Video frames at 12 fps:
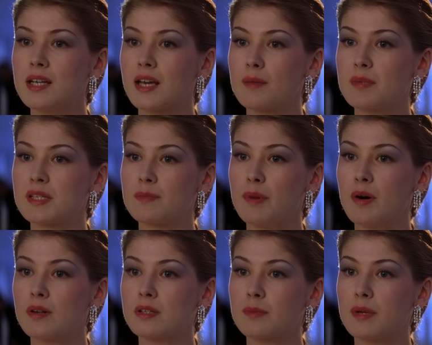I take it Mr.
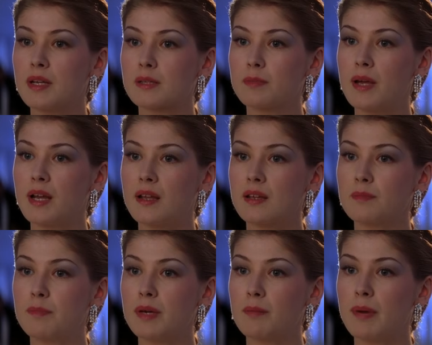Bond's been explaining his
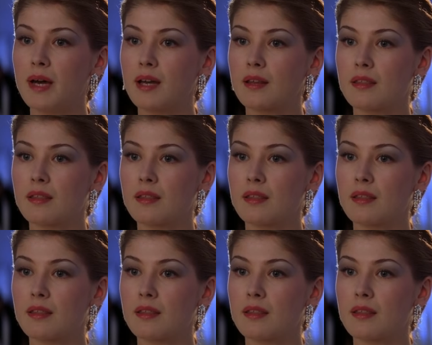Big Bang